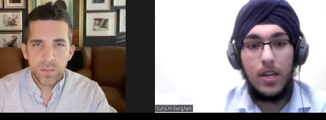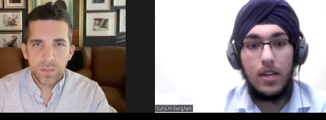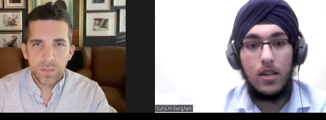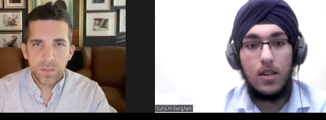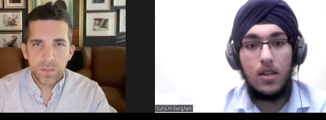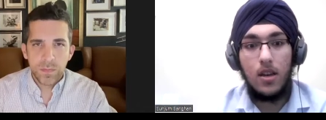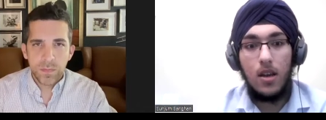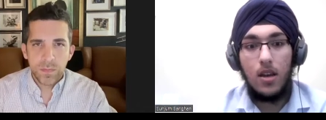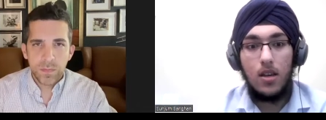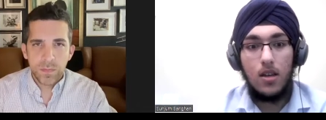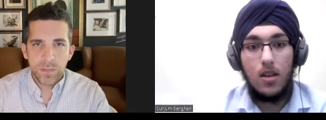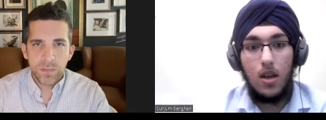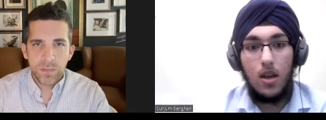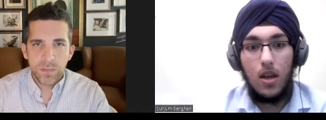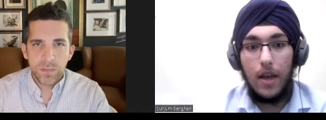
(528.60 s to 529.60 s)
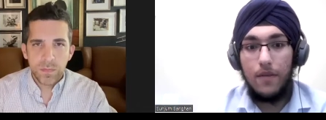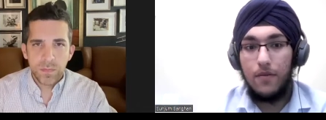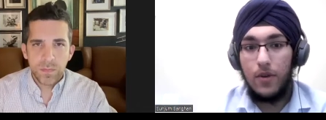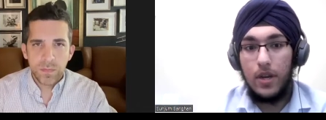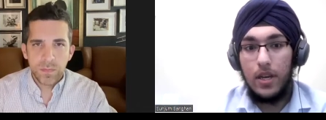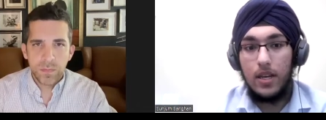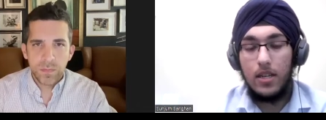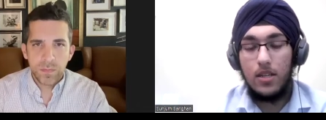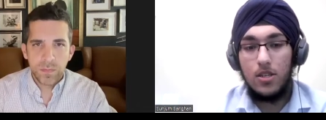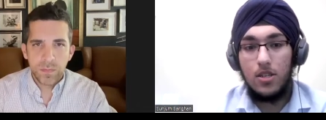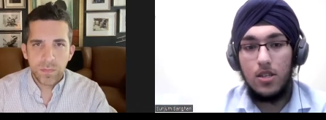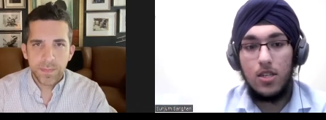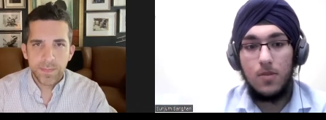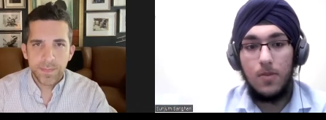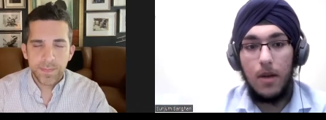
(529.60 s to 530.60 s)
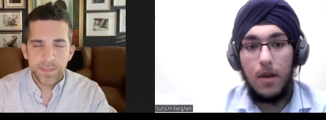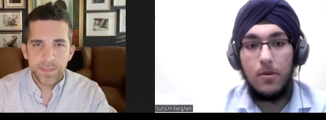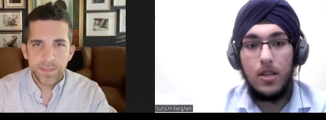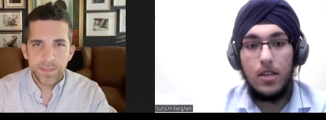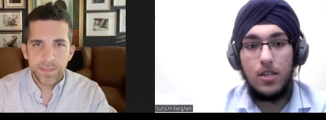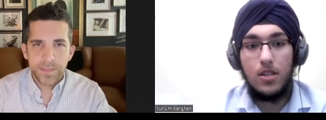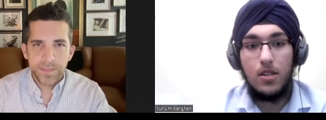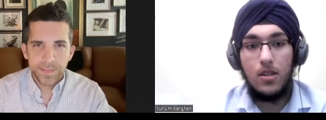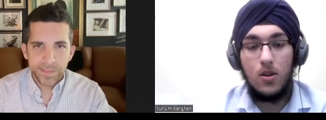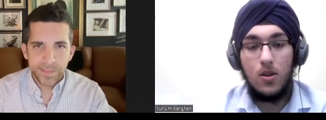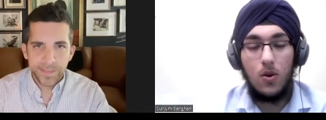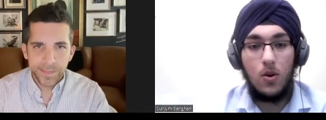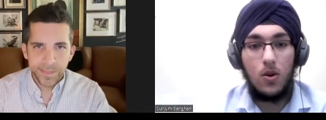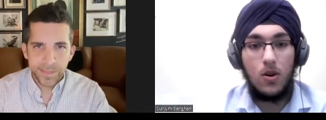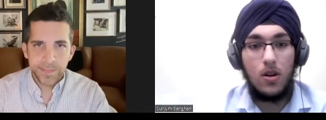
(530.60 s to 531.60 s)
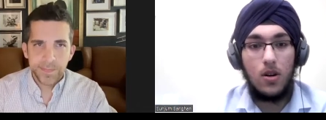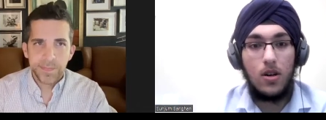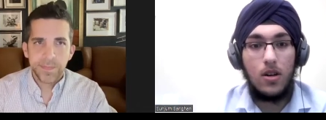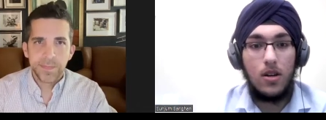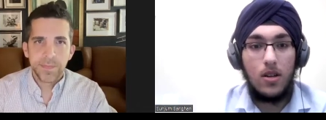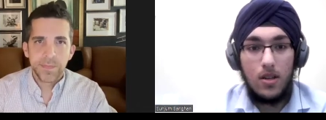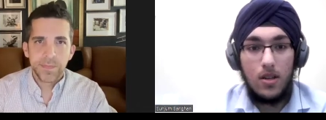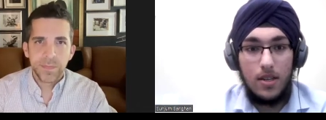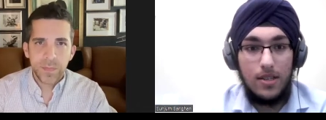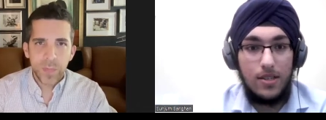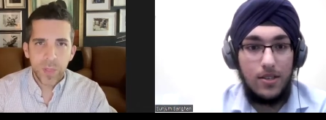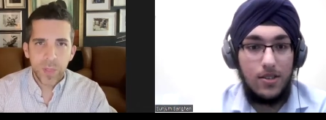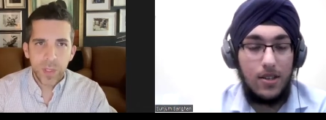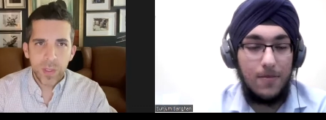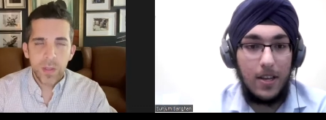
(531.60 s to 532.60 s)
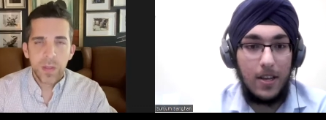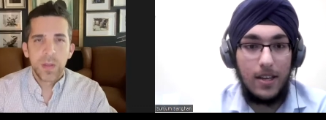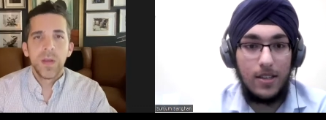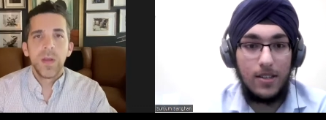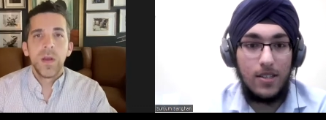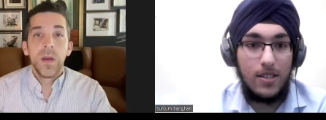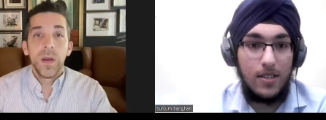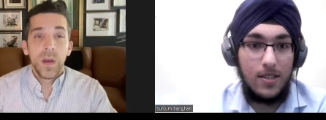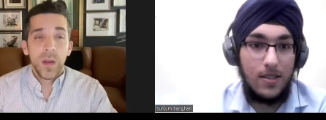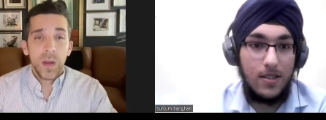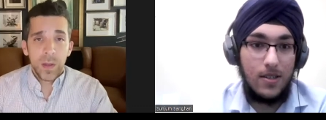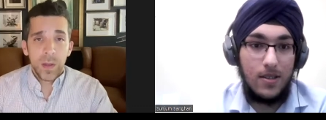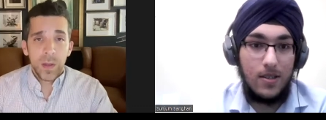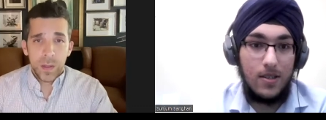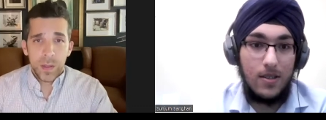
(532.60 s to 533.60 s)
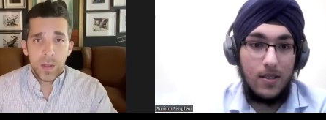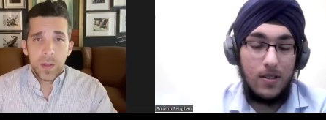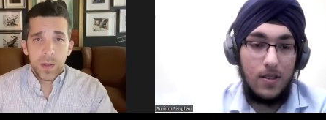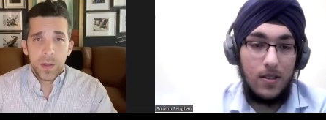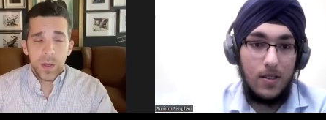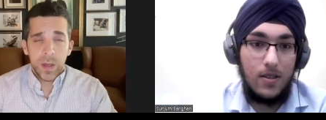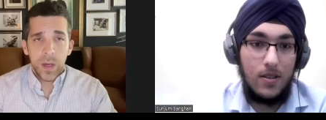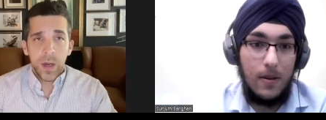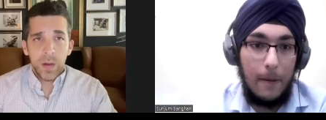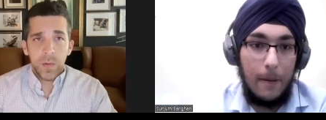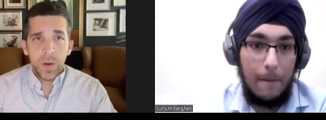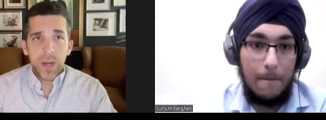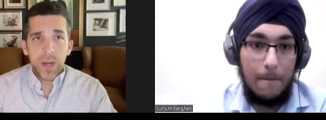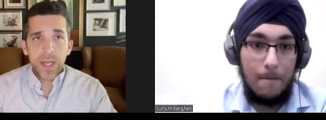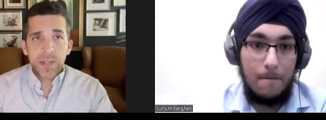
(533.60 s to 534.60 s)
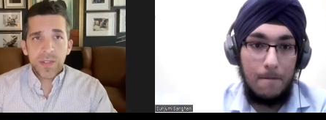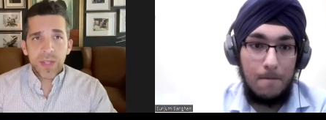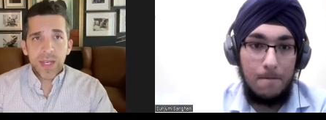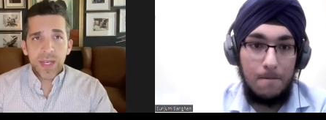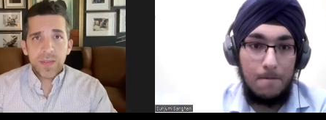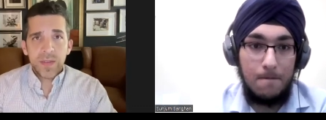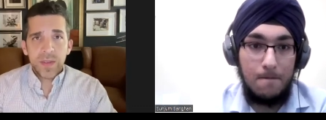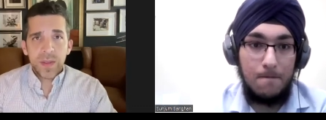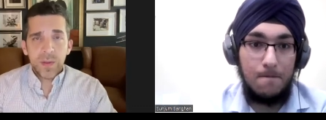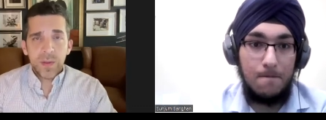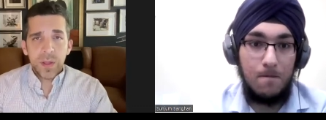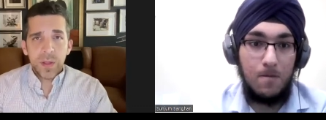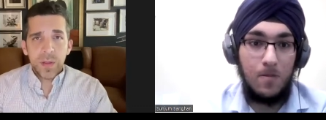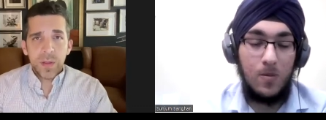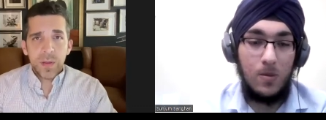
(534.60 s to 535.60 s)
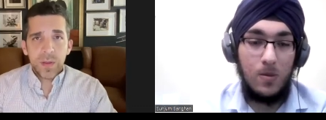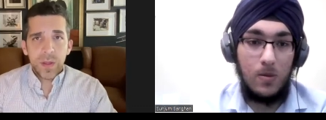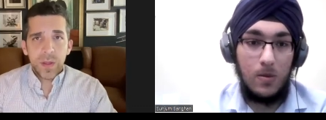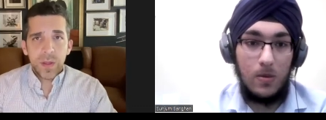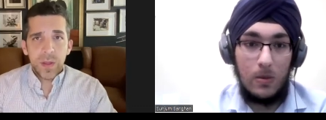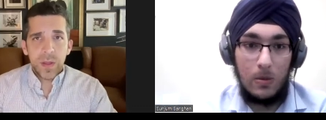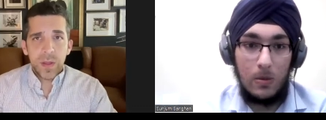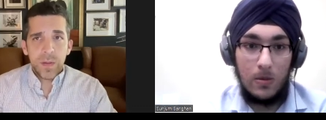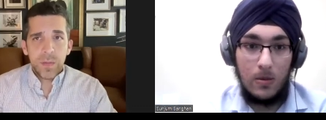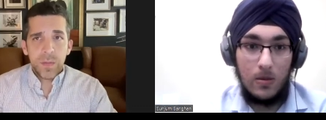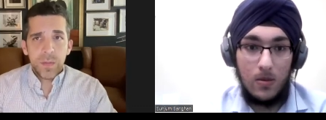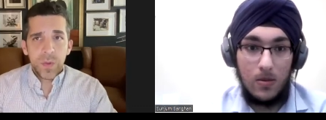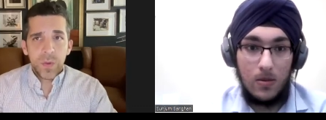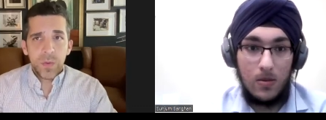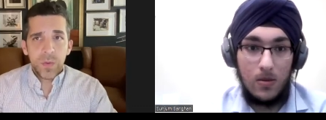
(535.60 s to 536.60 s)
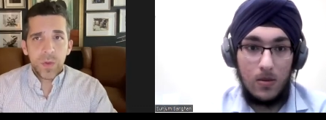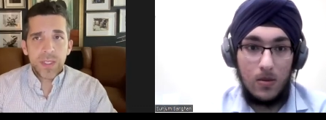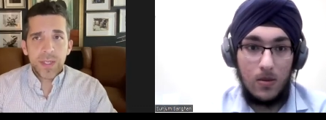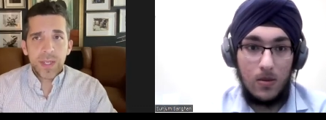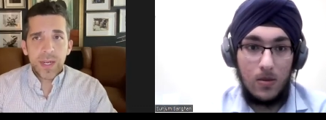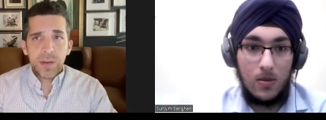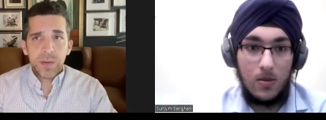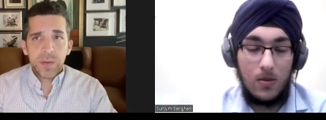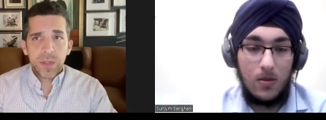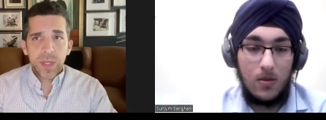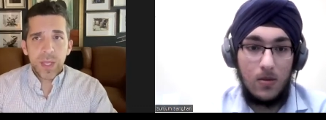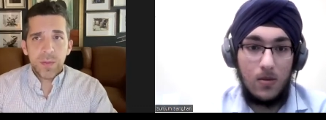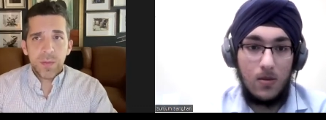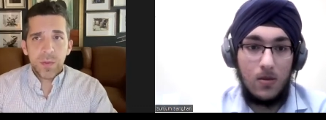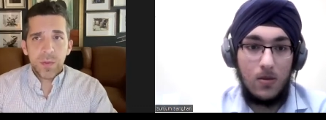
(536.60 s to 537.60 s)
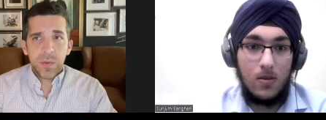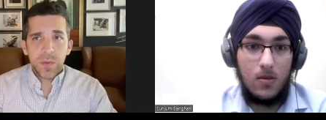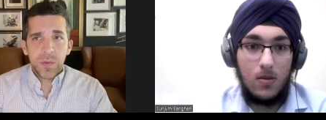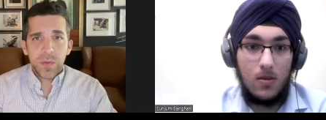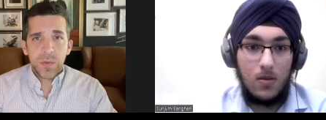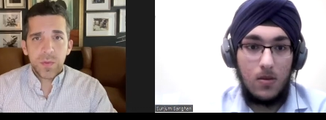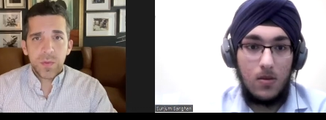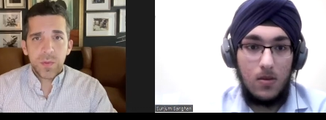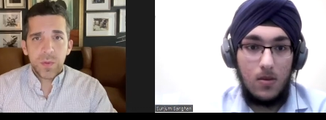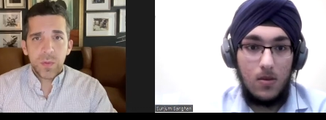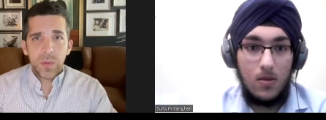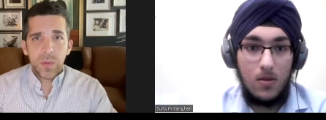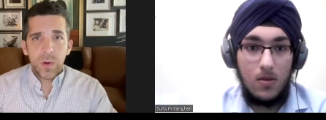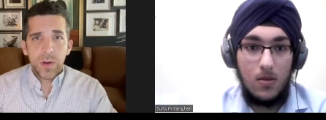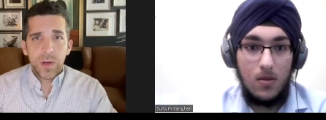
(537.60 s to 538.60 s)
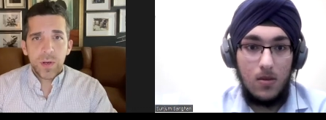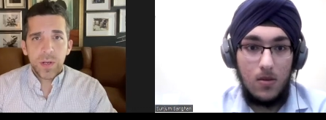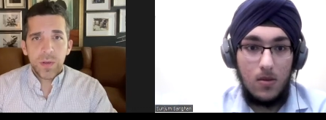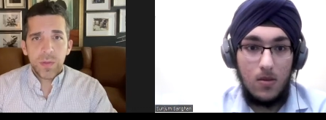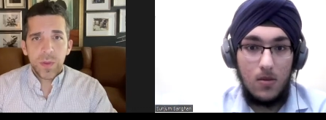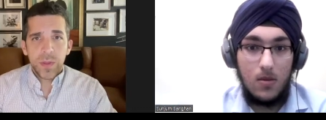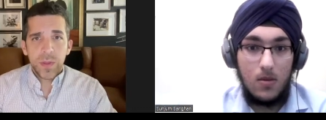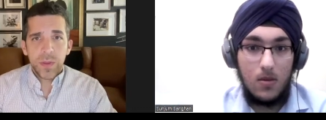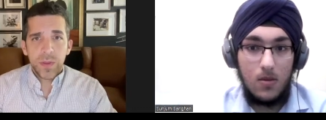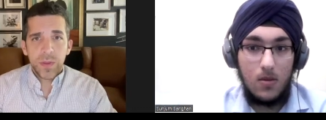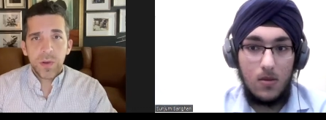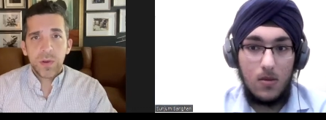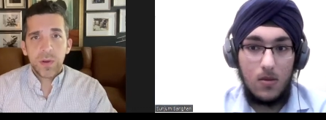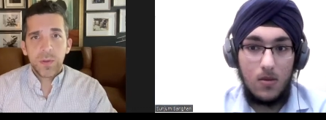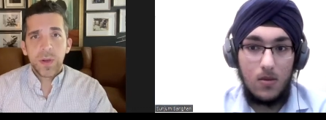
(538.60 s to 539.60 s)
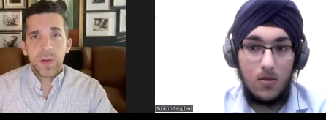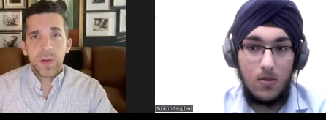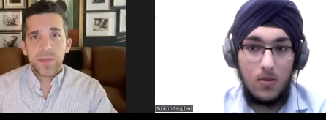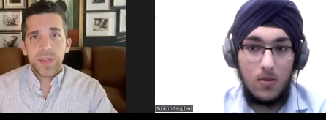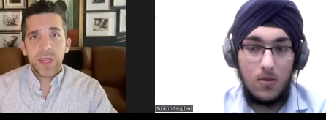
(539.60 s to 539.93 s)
Speaker 1: decimated every indigenous population, or is there something else?
Speaker 2: Uh, right. So that's well. Um, the reason that I was able to work with Uruguay